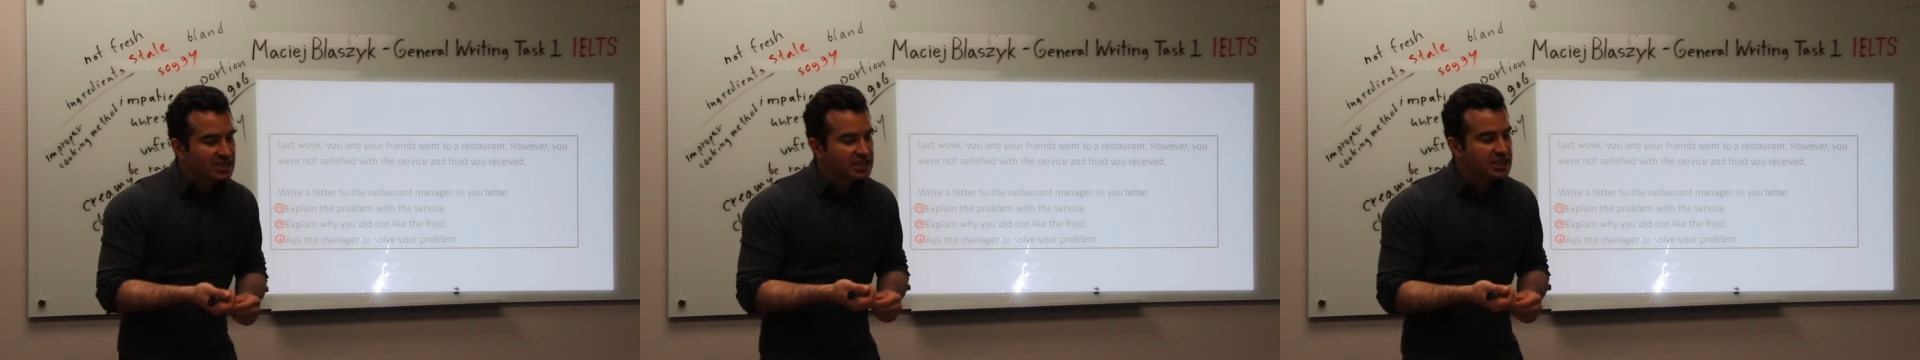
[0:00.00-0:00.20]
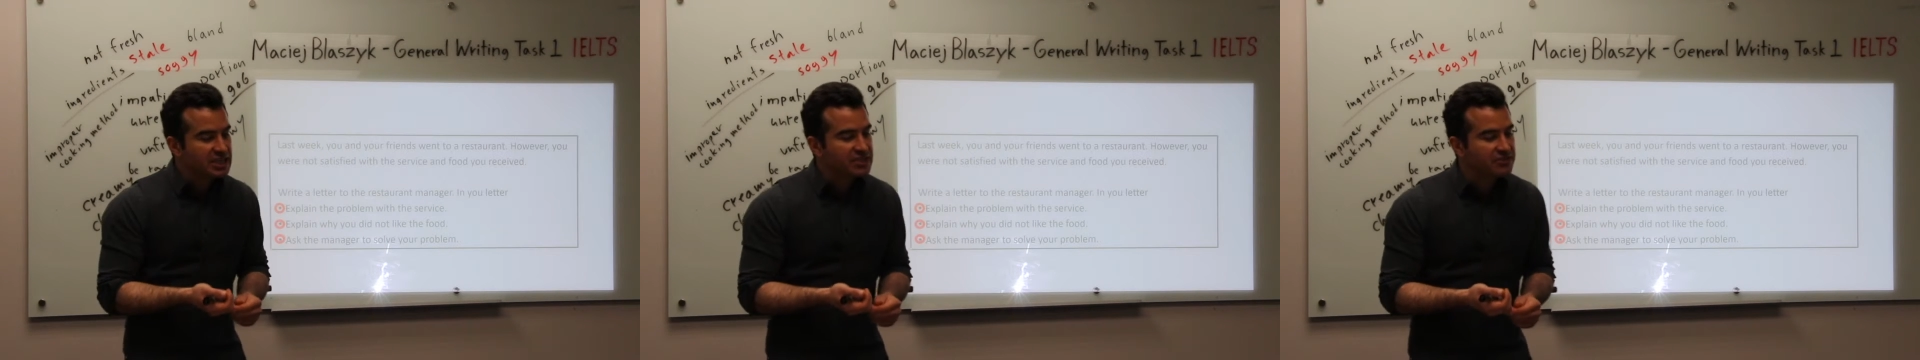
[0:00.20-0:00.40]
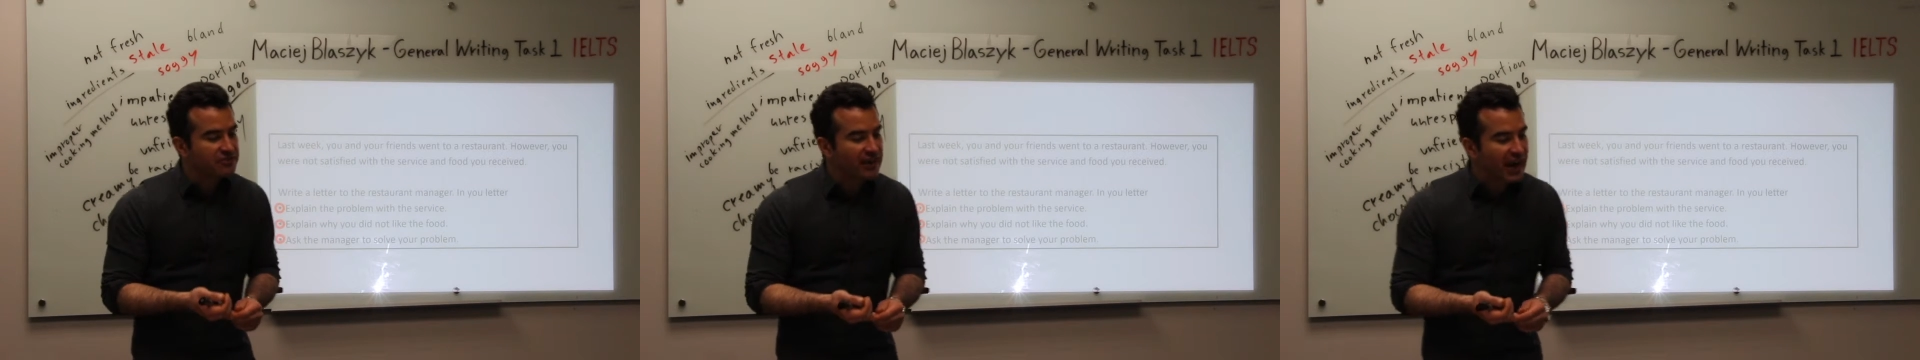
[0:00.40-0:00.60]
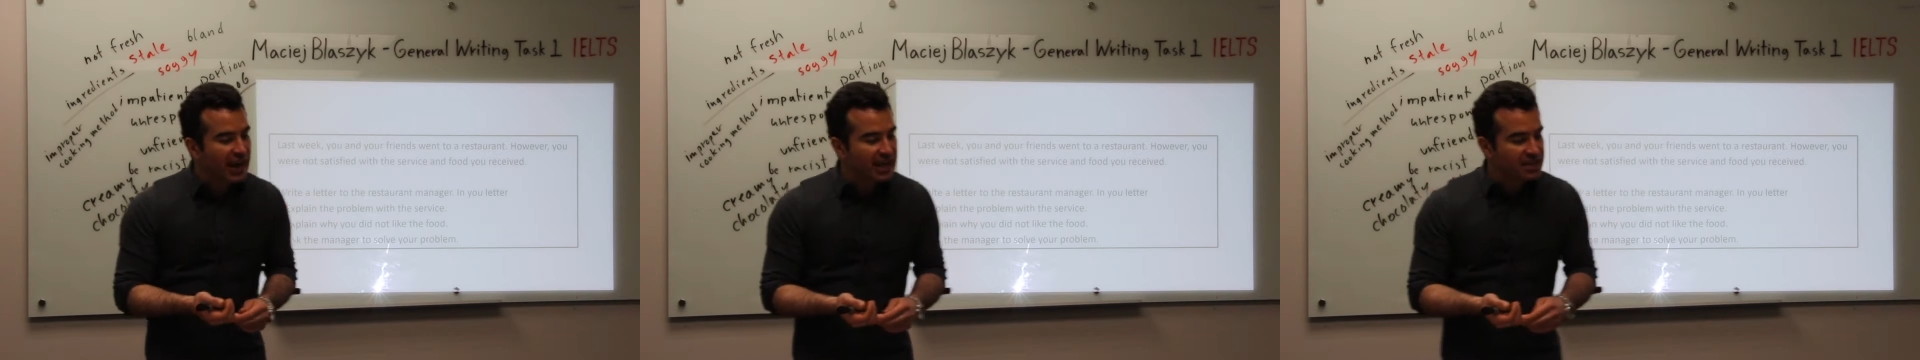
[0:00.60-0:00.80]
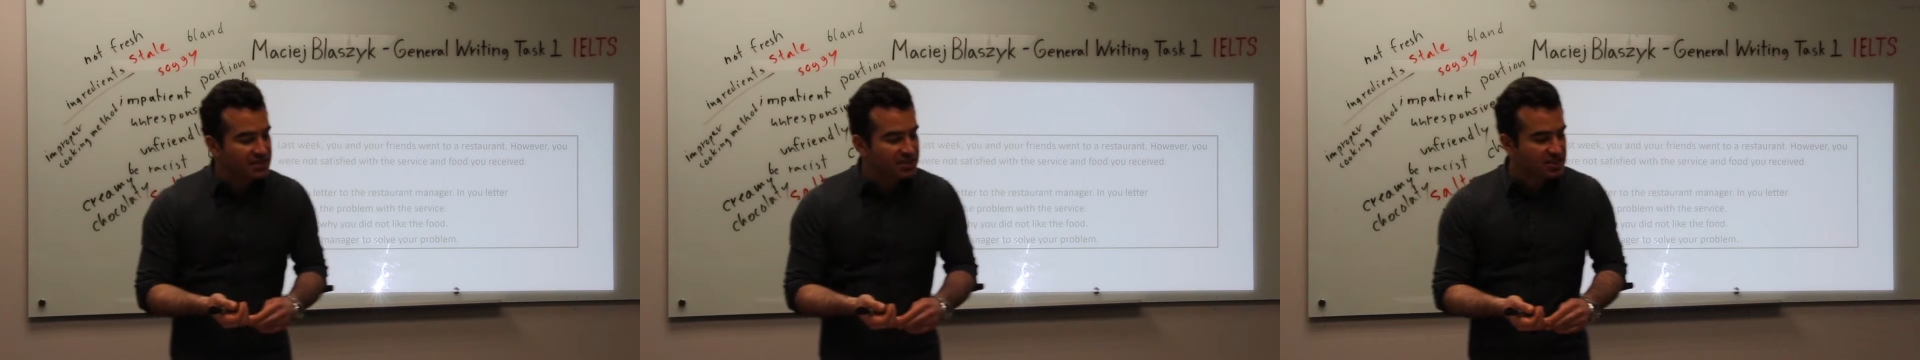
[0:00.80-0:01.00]
the
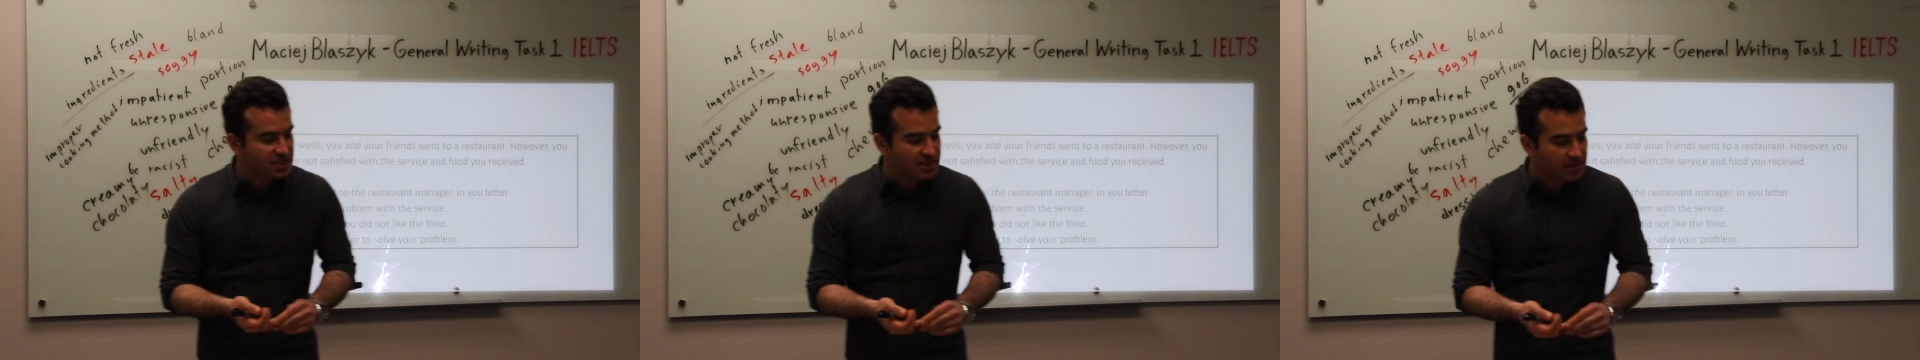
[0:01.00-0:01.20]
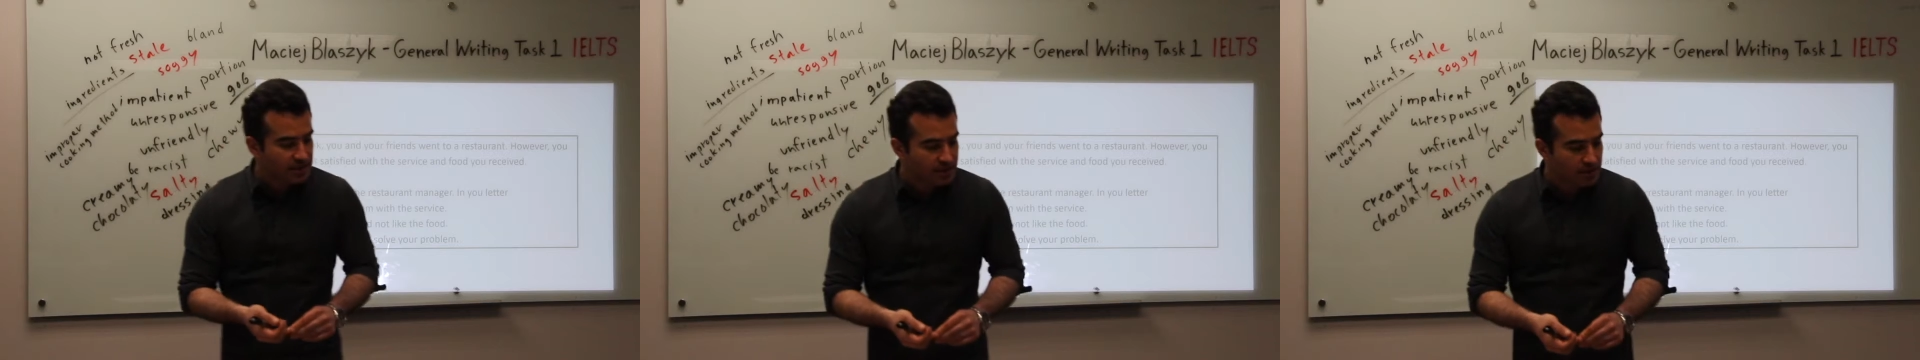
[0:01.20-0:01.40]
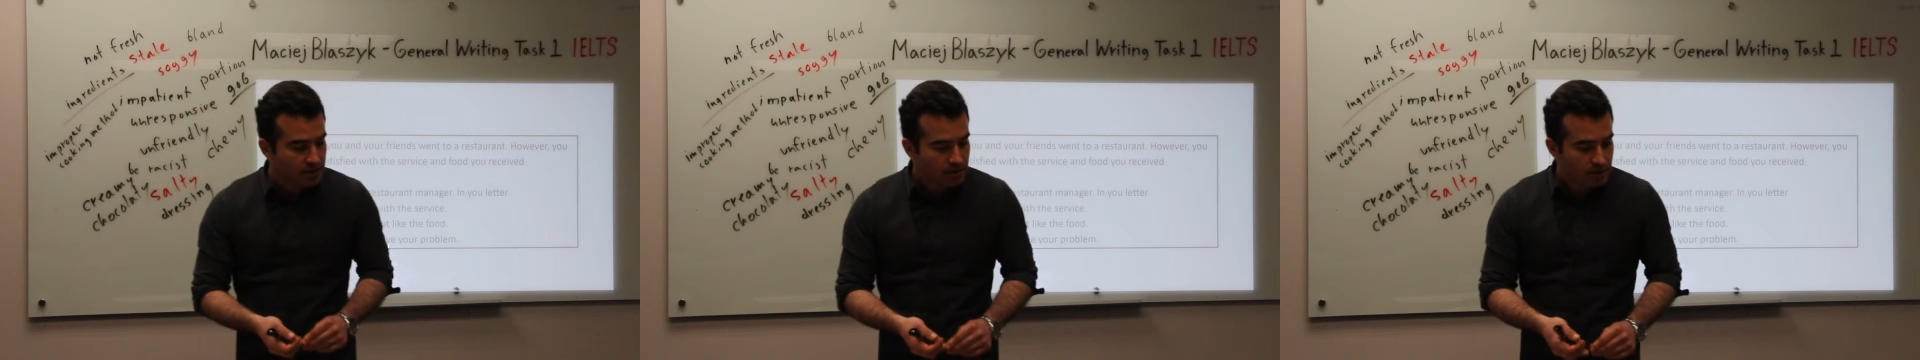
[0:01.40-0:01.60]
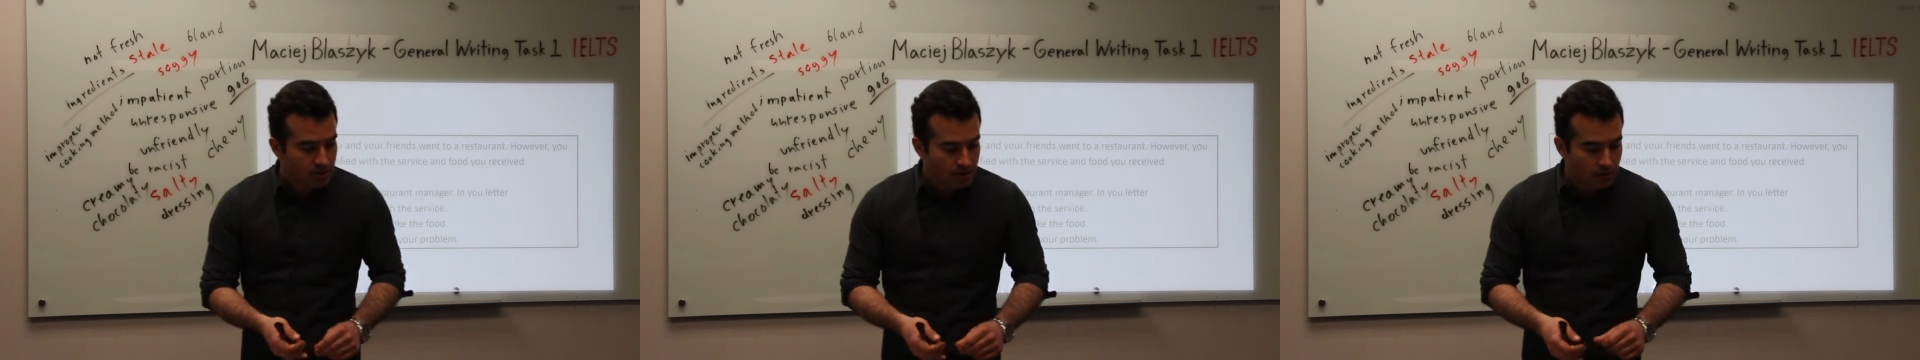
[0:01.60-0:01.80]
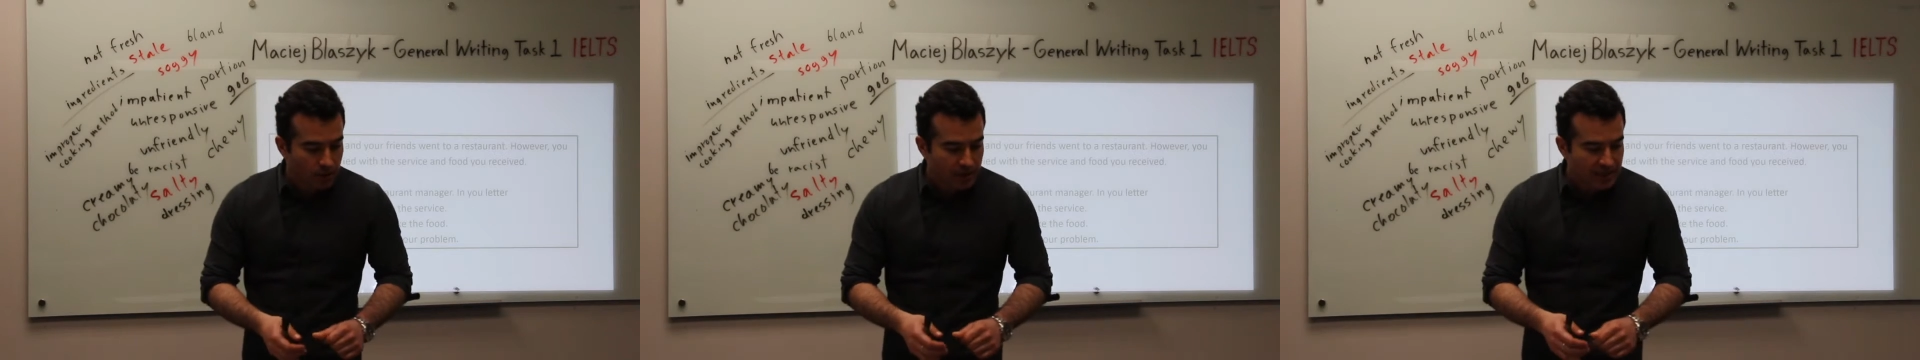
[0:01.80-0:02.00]
advice,
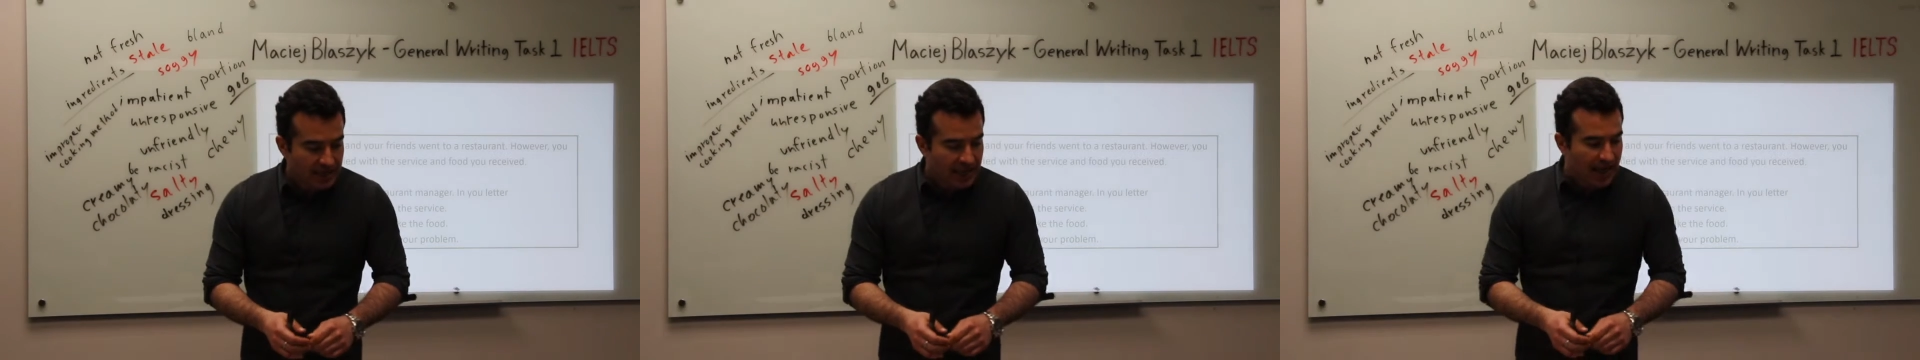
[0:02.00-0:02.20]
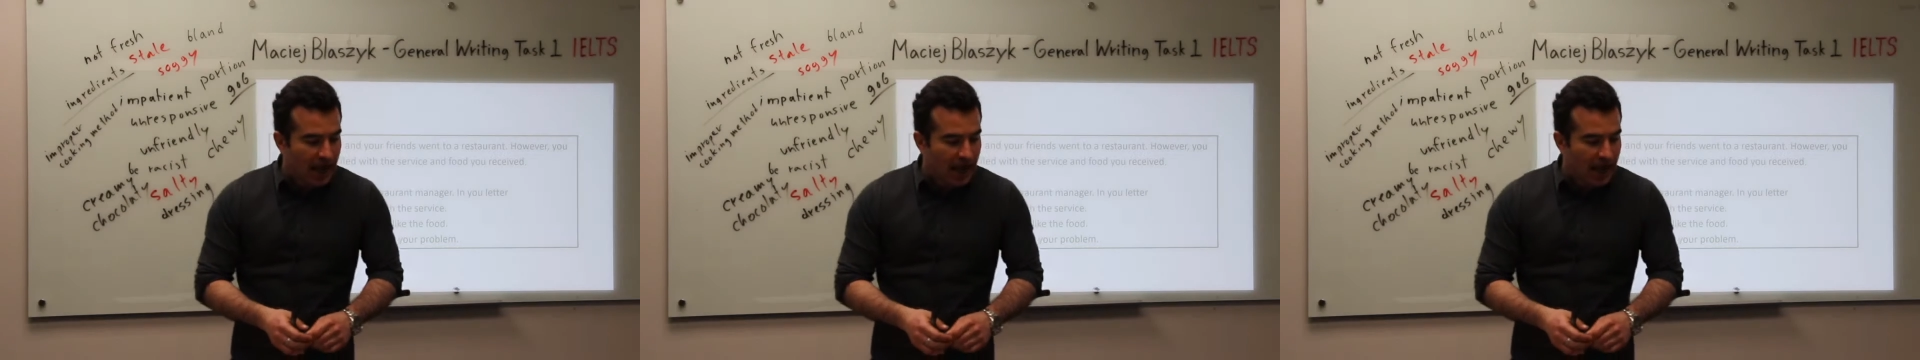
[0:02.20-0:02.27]
right?